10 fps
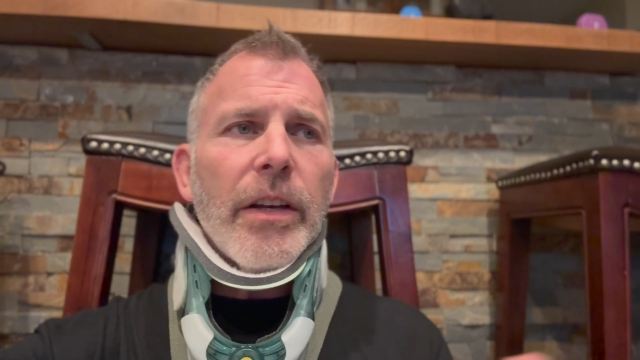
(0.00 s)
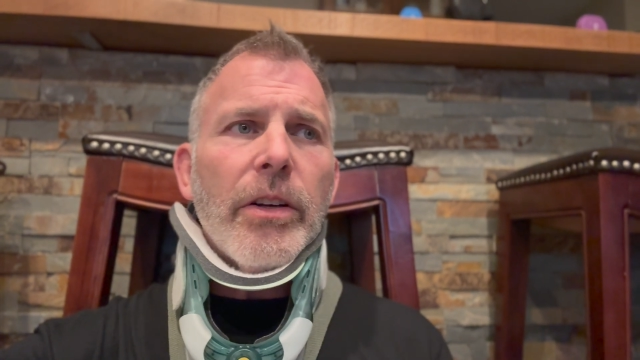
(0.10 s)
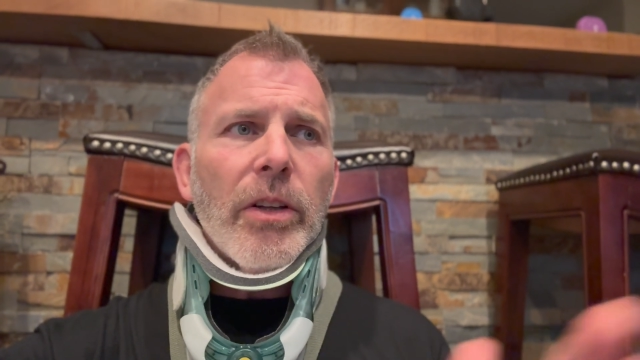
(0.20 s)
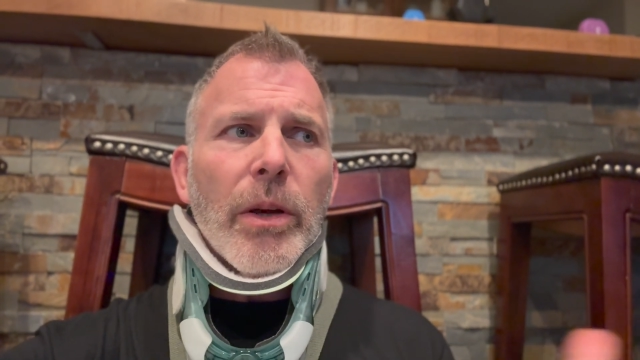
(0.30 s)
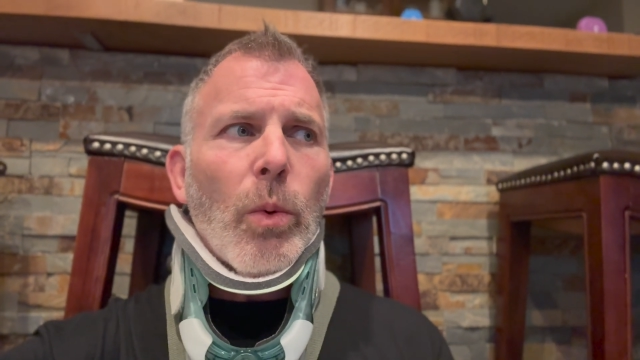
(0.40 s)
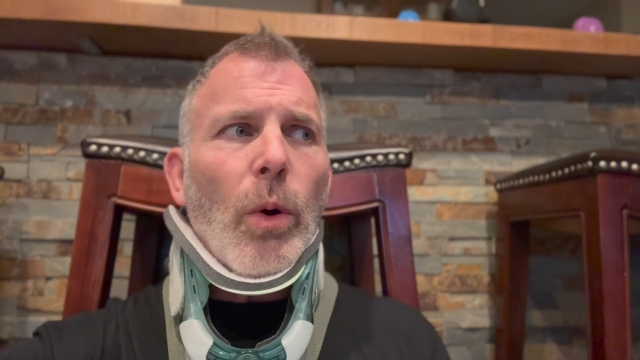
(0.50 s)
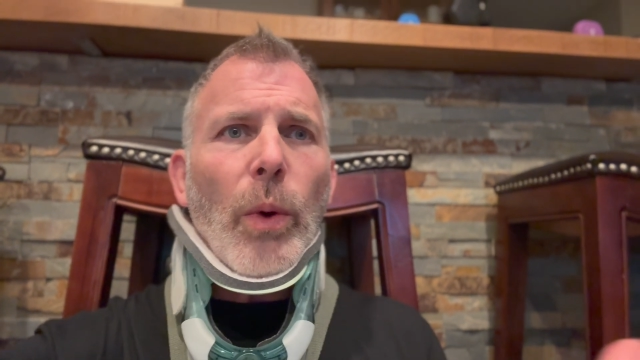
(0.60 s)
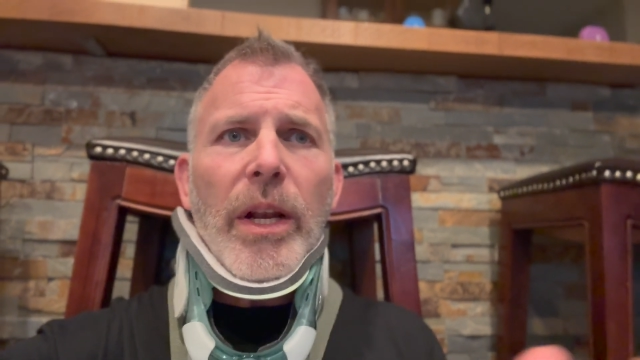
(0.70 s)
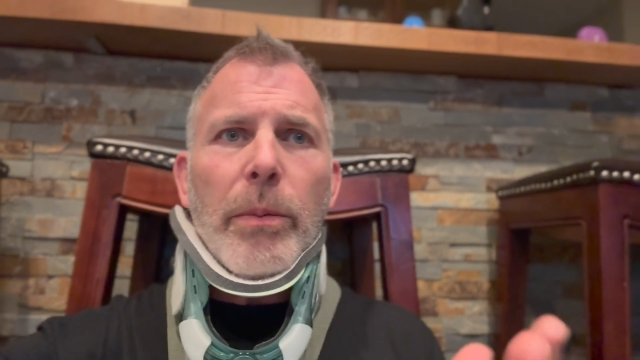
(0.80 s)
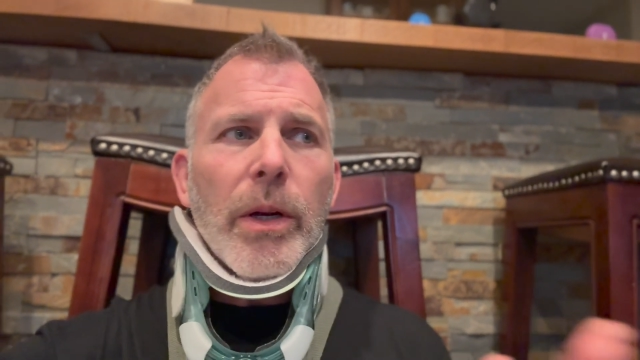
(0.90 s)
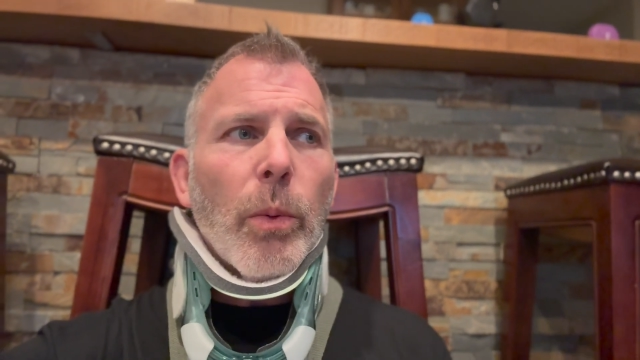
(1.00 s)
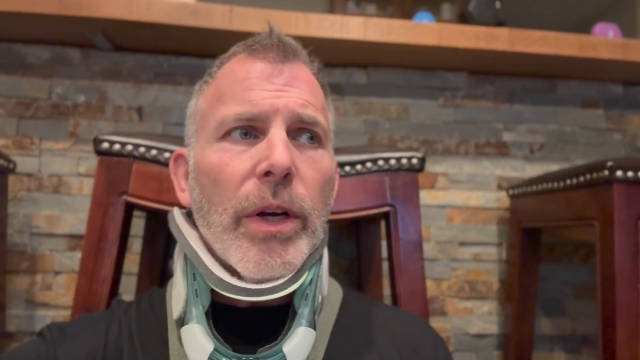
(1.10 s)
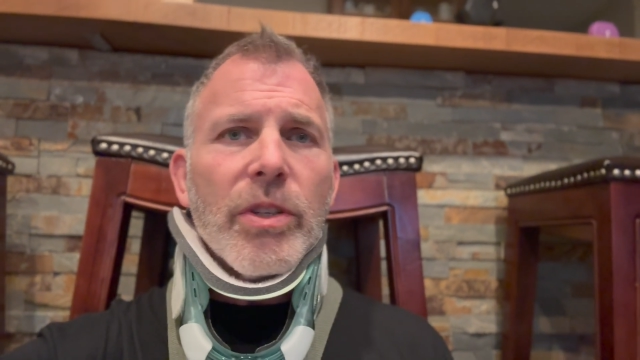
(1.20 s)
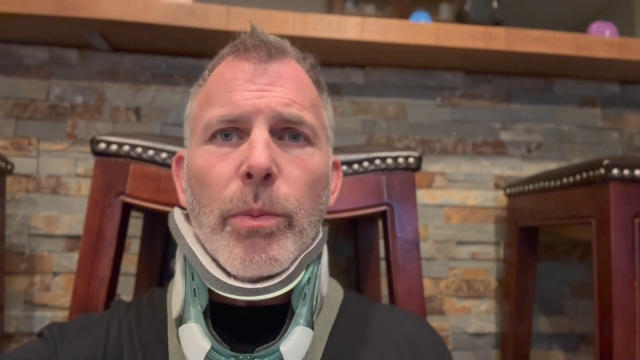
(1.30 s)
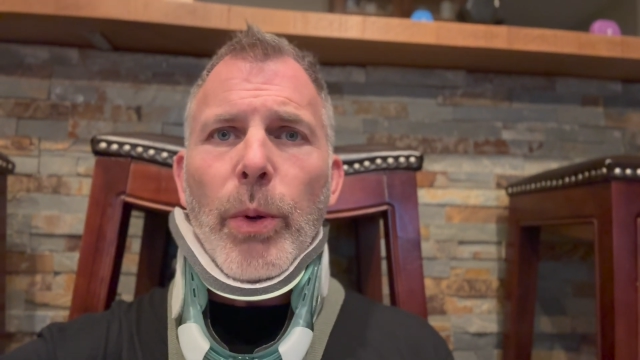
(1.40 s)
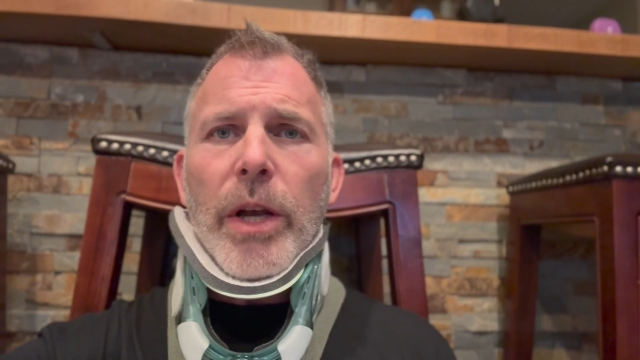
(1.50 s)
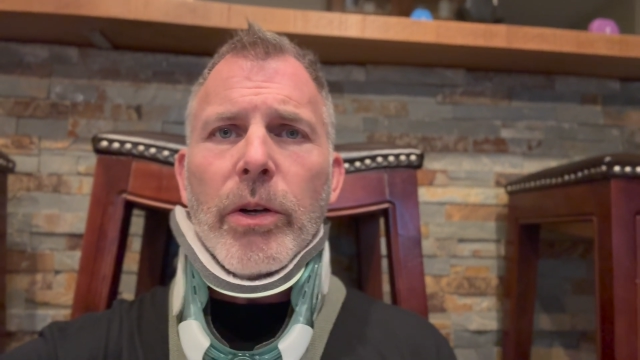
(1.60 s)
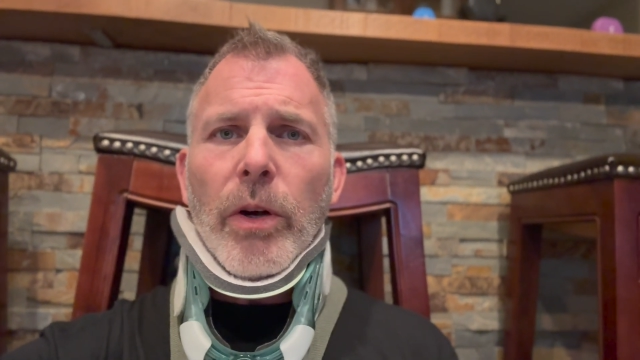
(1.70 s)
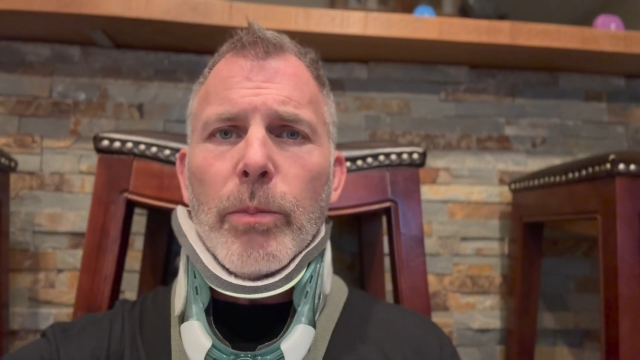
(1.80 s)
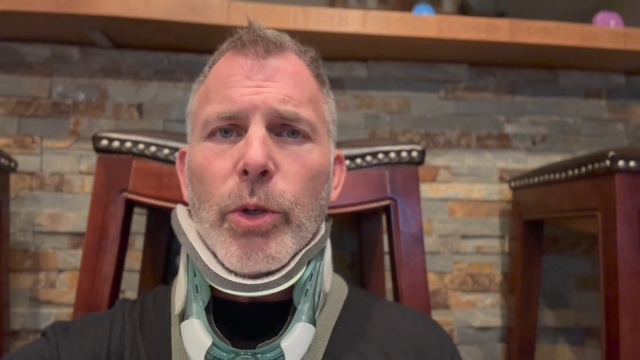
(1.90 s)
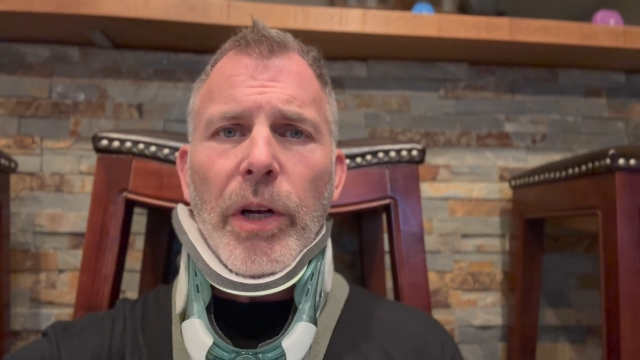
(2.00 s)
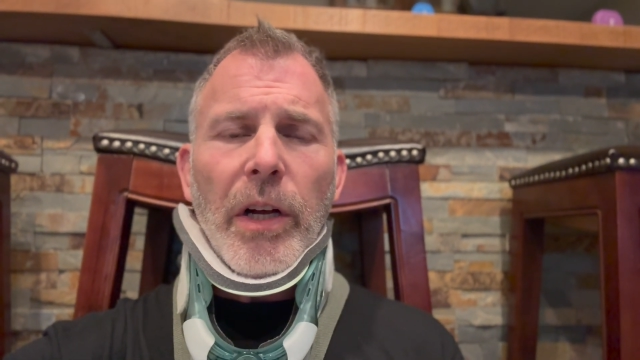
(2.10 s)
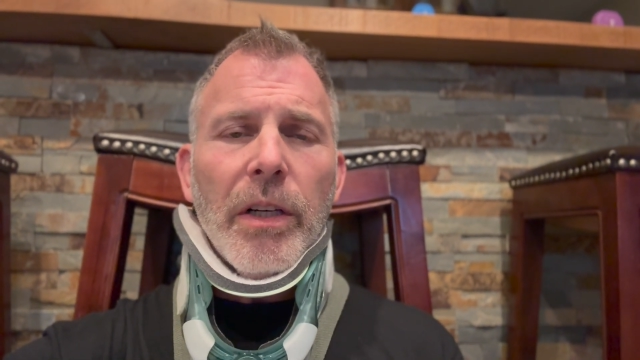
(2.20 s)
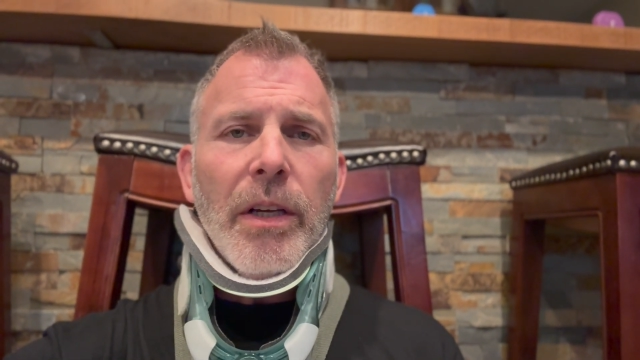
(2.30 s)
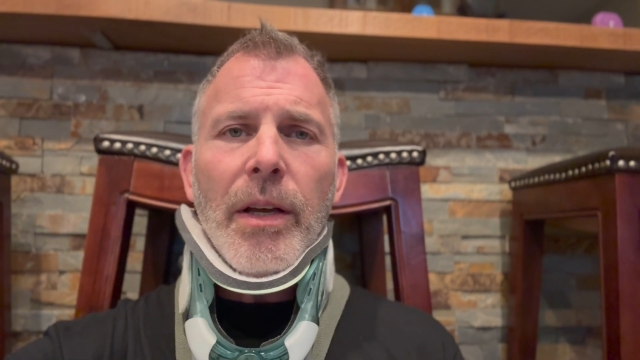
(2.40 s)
And you're like, well, wait a minute, where's the breadcrumb trail